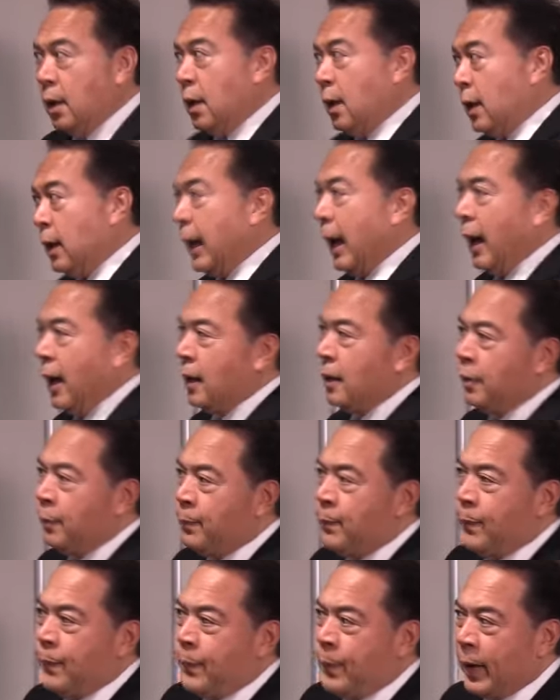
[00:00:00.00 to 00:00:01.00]
Yeah,
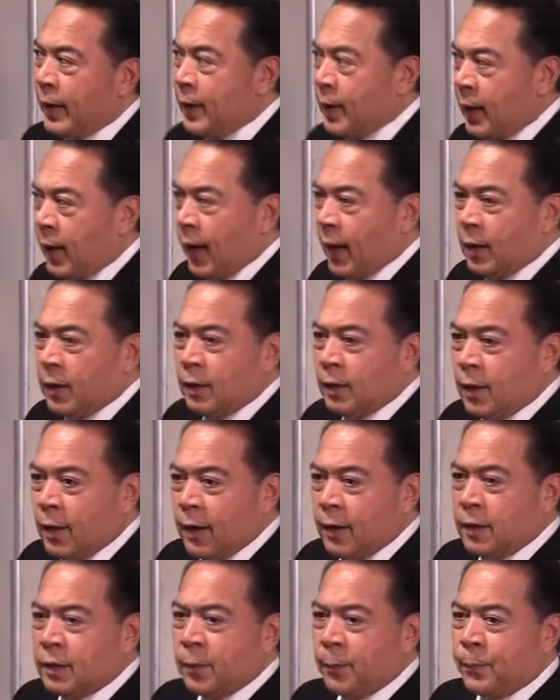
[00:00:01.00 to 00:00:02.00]
but again,
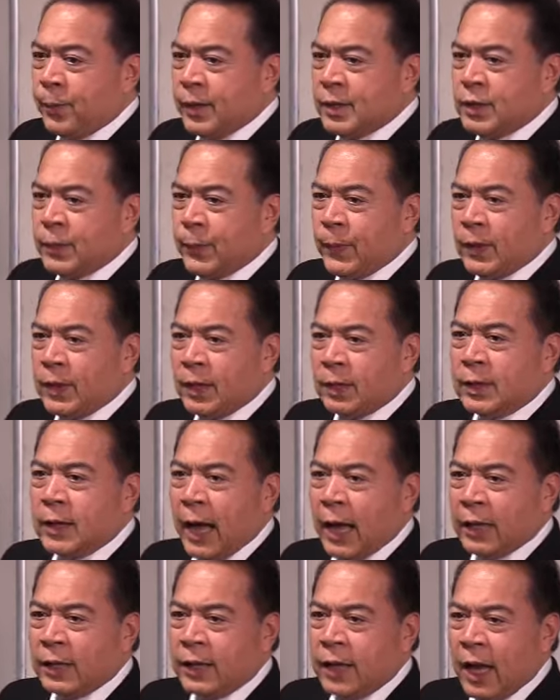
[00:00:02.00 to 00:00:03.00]
the principle that
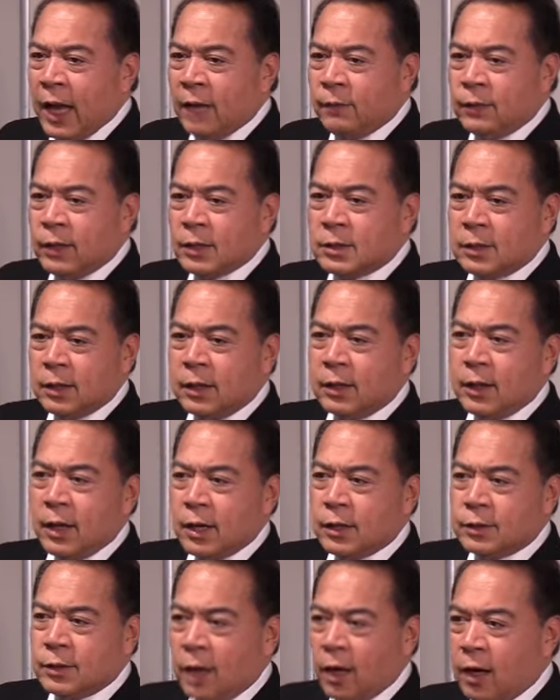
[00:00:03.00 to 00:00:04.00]
God gave does not
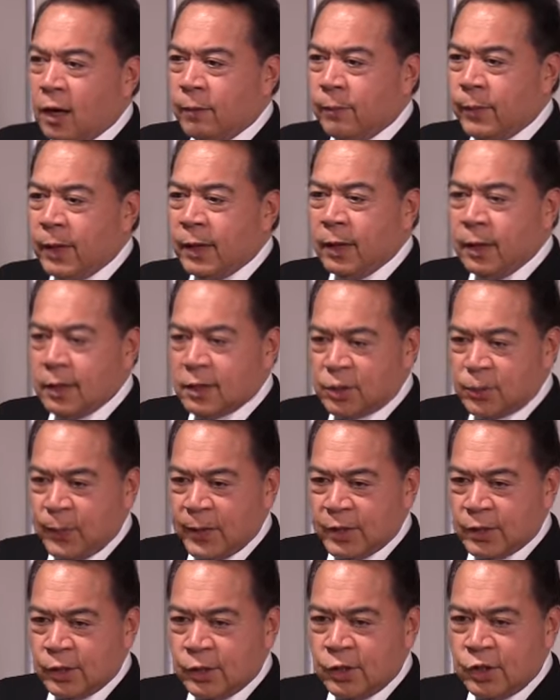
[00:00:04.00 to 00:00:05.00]
necessarily mean an
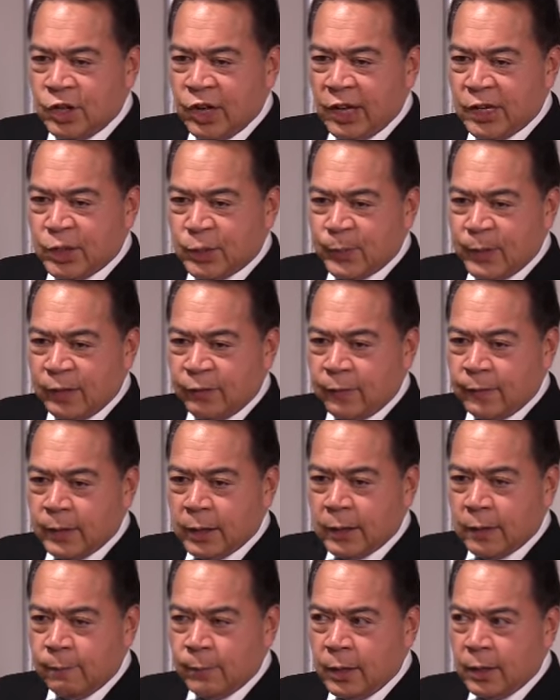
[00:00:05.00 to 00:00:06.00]
explicit judgment from
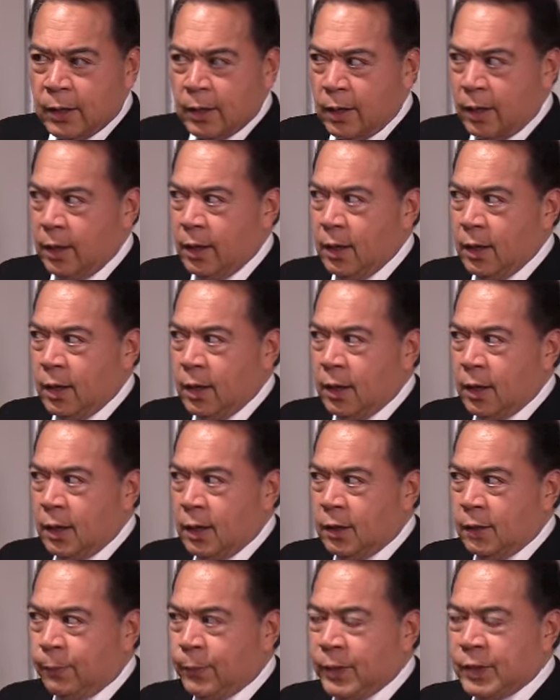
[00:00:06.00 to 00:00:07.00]
the community.
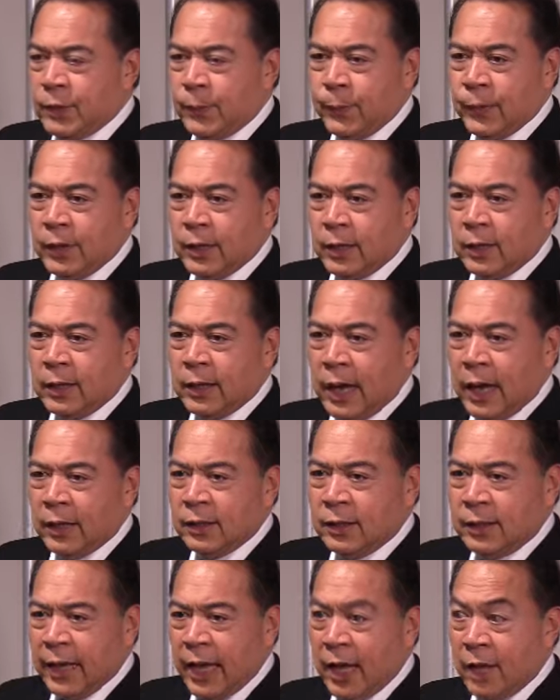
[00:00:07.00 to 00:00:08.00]
The principle that
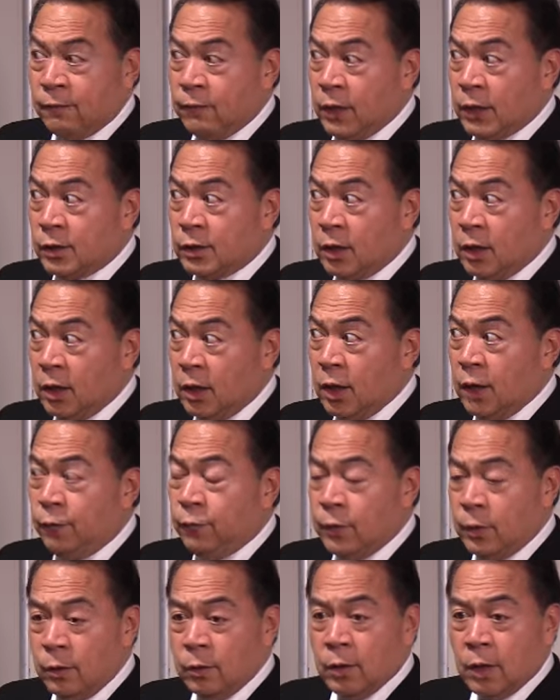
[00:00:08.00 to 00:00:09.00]
God gave is,
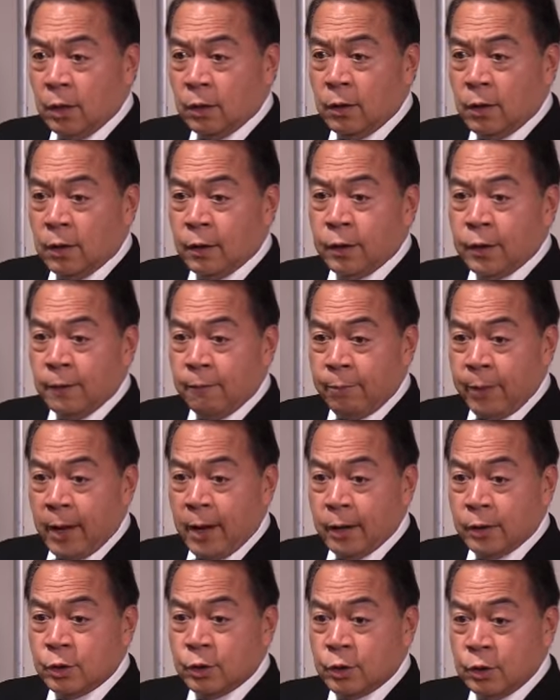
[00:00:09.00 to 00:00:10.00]
if you do not honor your
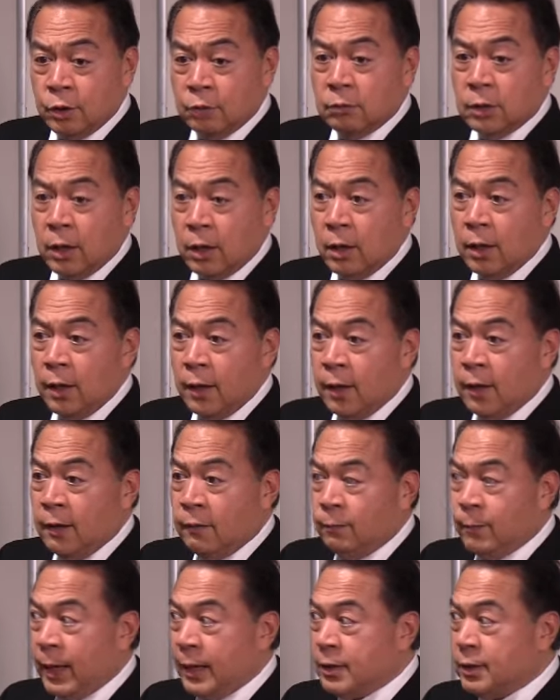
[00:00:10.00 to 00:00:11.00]
parents, you will
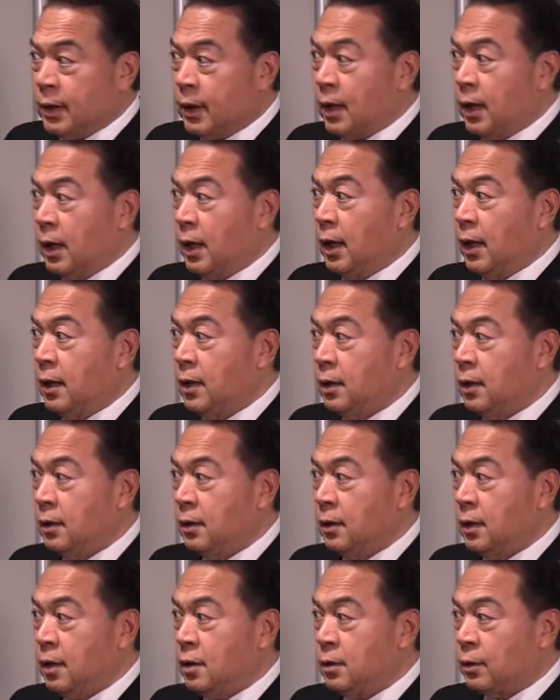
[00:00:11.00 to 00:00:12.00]
basically
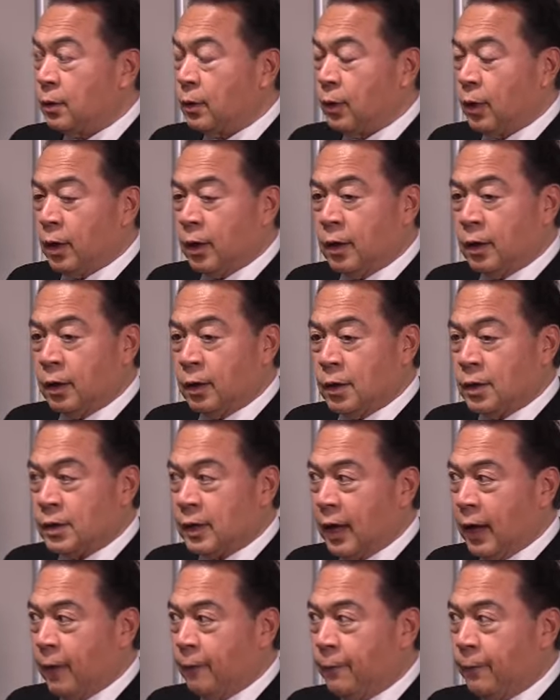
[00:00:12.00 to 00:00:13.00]
destroy
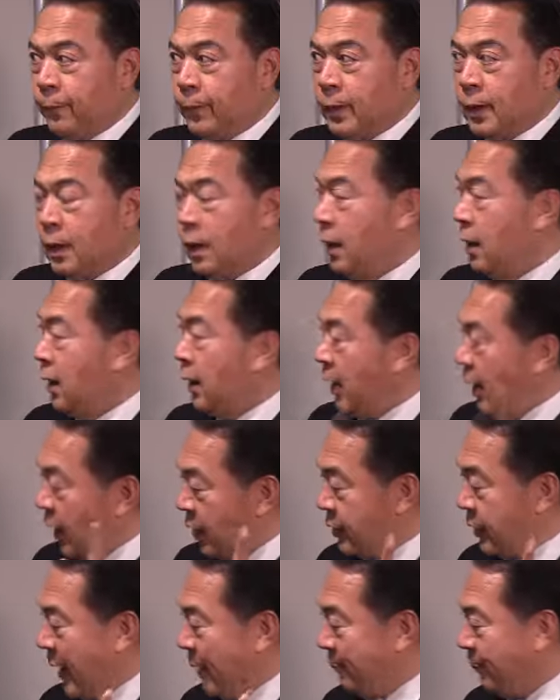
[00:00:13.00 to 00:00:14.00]
yourself.
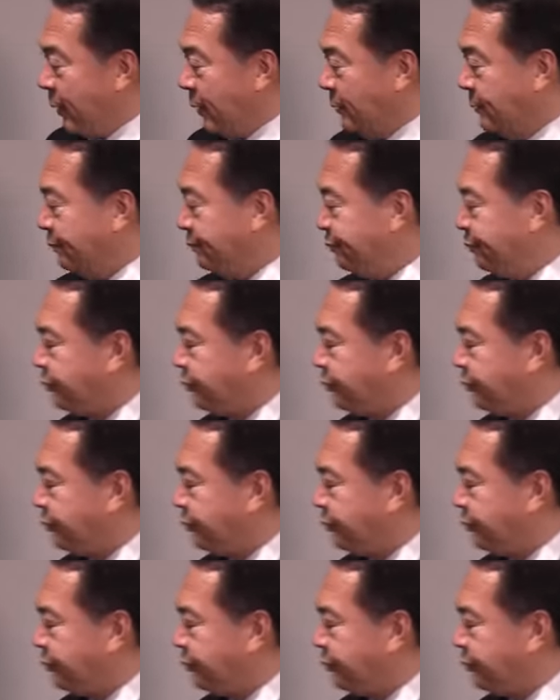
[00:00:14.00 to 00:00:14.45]
Example.